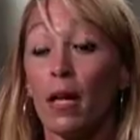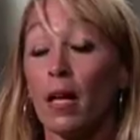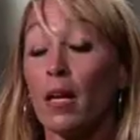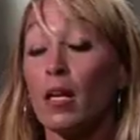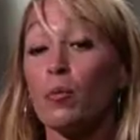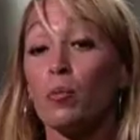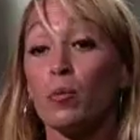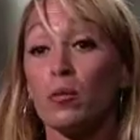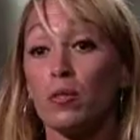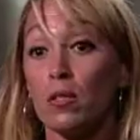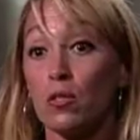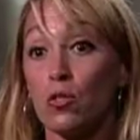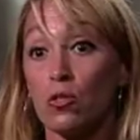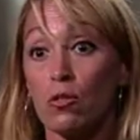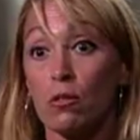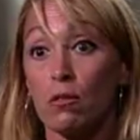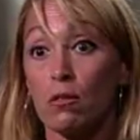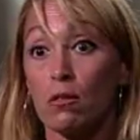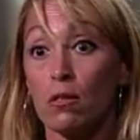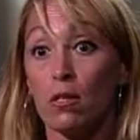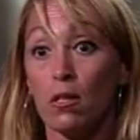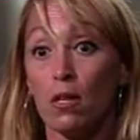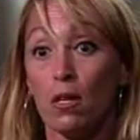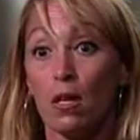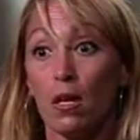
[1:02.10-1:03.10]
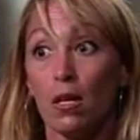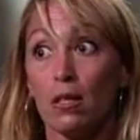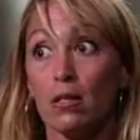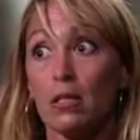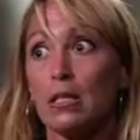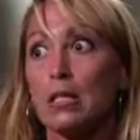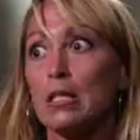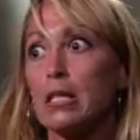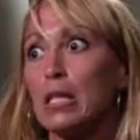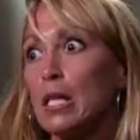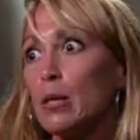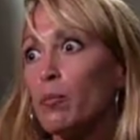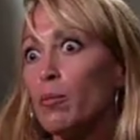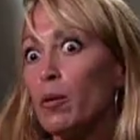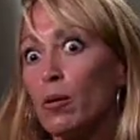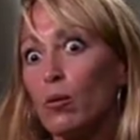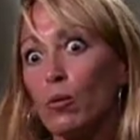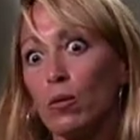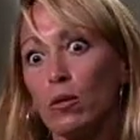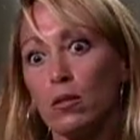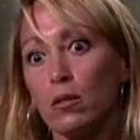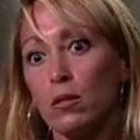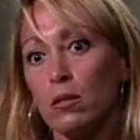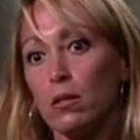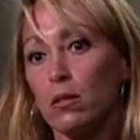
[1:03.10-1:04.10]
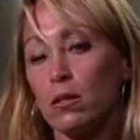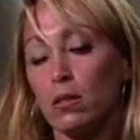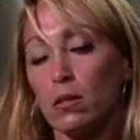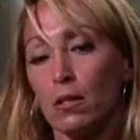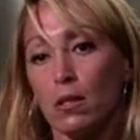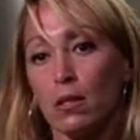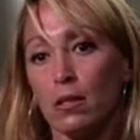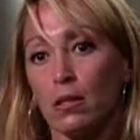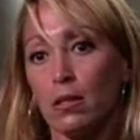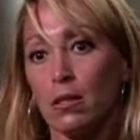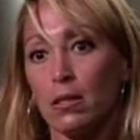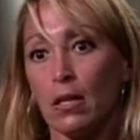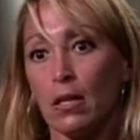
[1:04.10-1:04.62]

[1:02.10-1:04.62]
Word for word: in any position. Sleeping was a